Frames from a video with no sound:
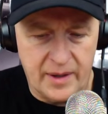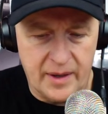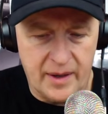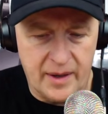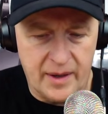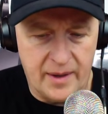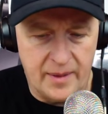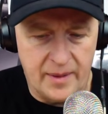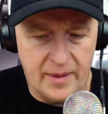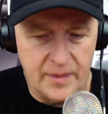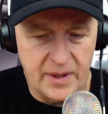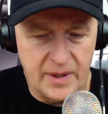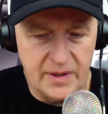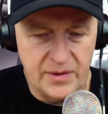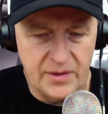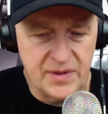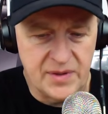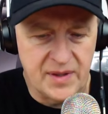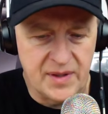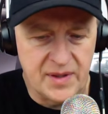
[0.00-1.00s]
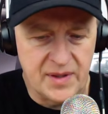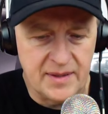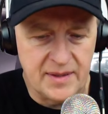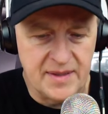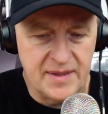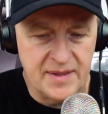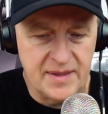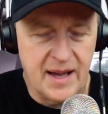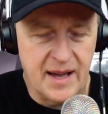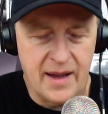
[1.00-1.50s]
and you start to
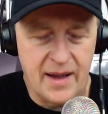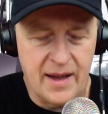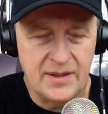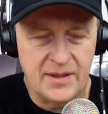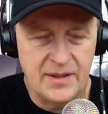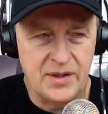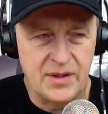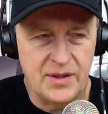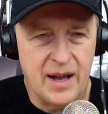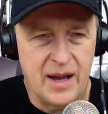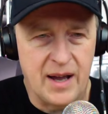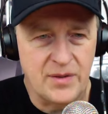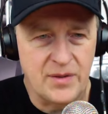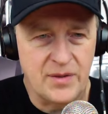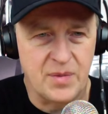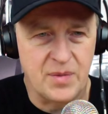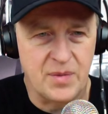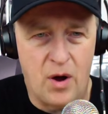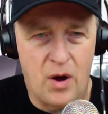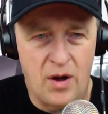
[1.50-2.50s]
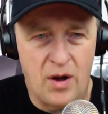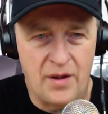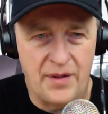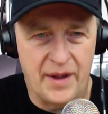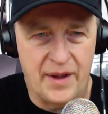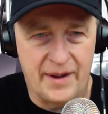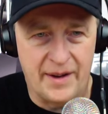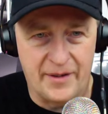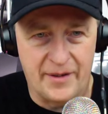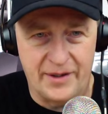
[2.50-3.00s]
see how small
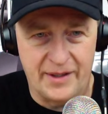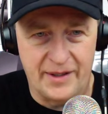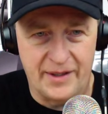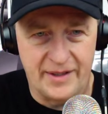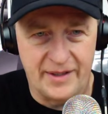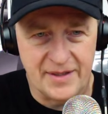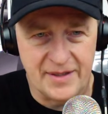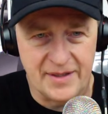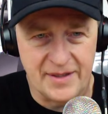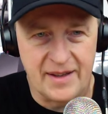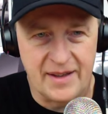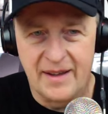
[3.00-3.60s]
that area is.